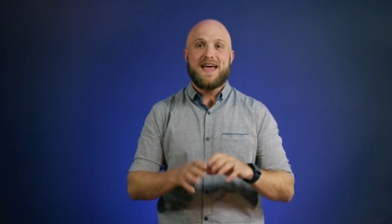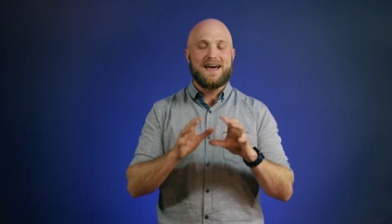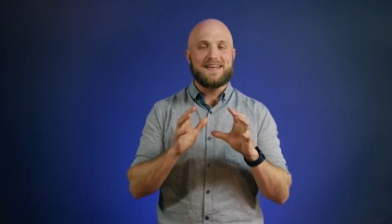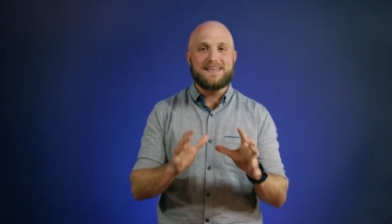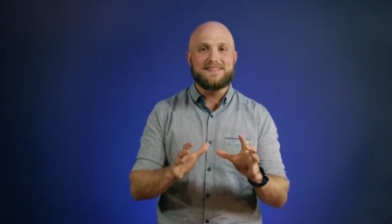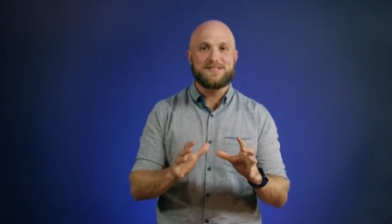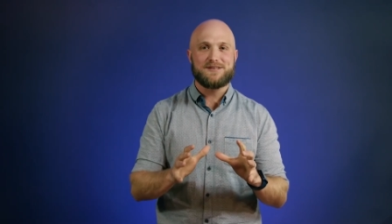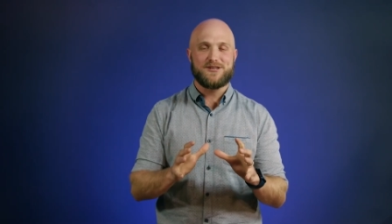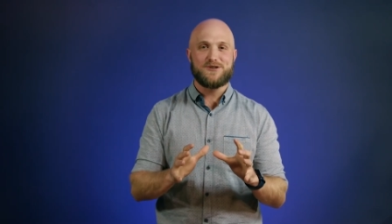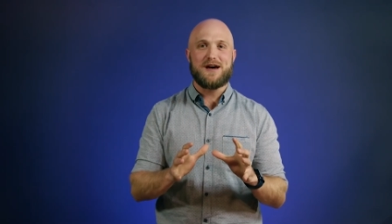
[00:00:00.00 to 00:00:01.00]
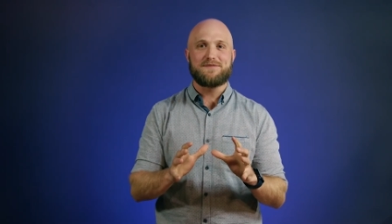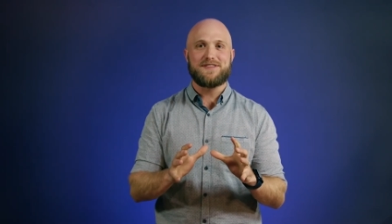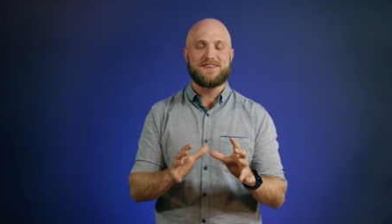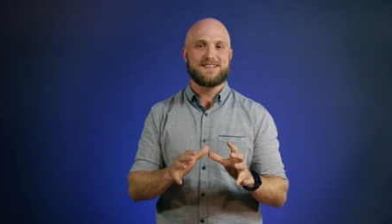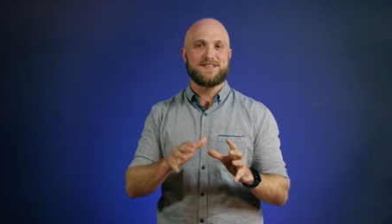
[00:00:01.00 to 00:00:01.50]
And in this new
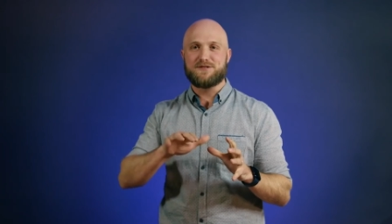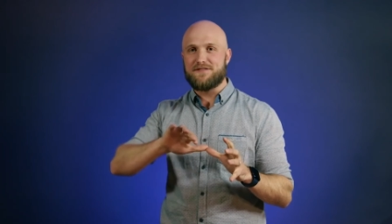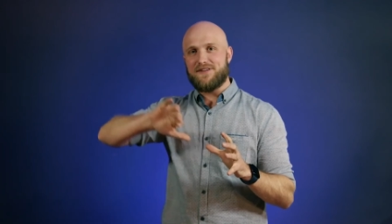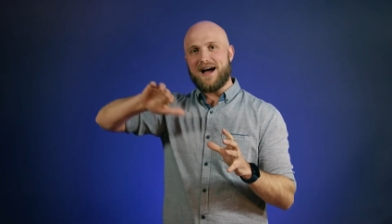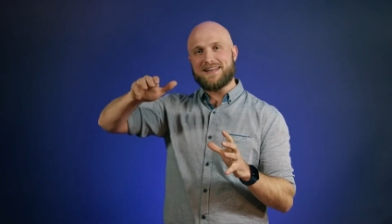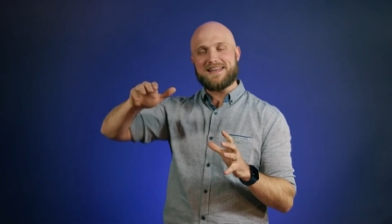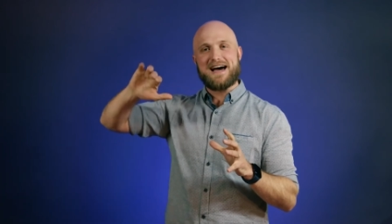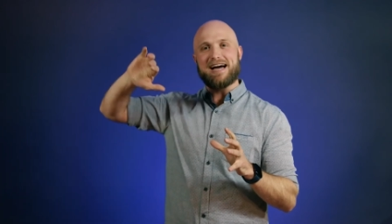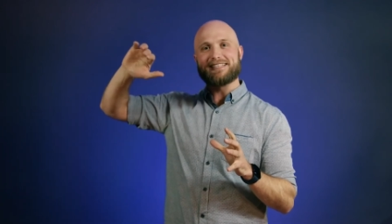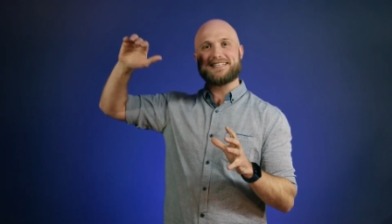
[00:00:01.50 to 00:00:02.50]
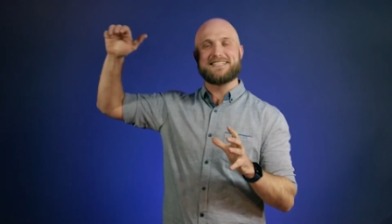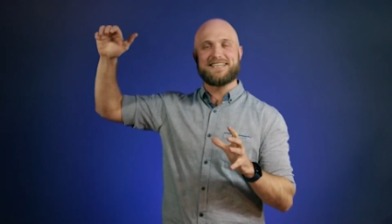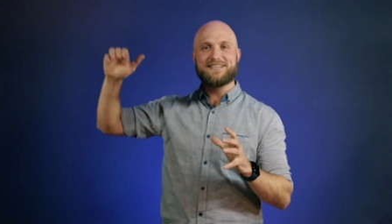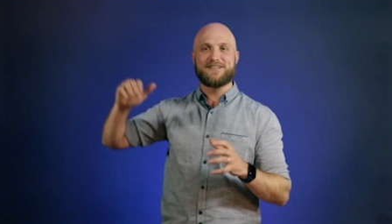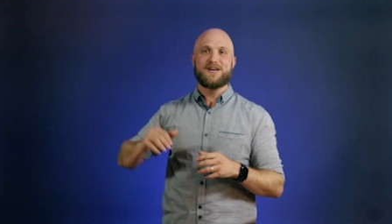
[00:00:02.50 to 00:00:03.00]
amphitheatre, you'll find it nice and
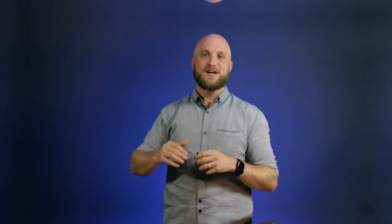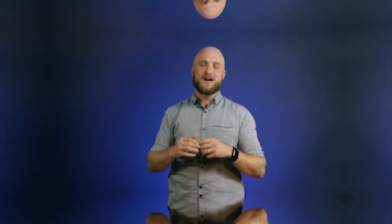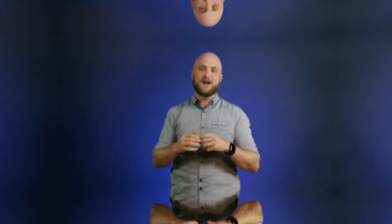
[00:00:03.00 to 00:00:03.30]
tiered, a